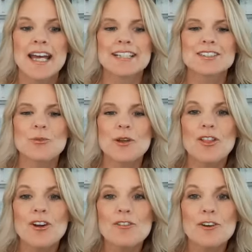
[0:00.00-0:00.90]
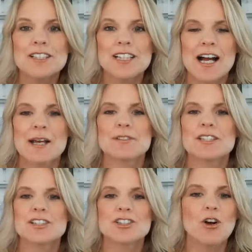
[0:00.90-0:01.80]
And so we look for times
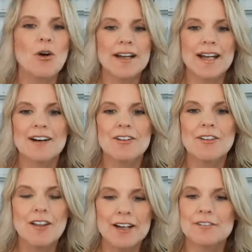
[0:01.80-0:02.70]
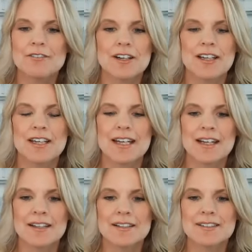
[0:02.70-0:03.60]
to just go out and have a lot of fun
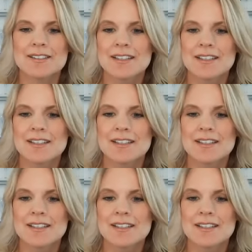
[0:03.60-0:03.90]
and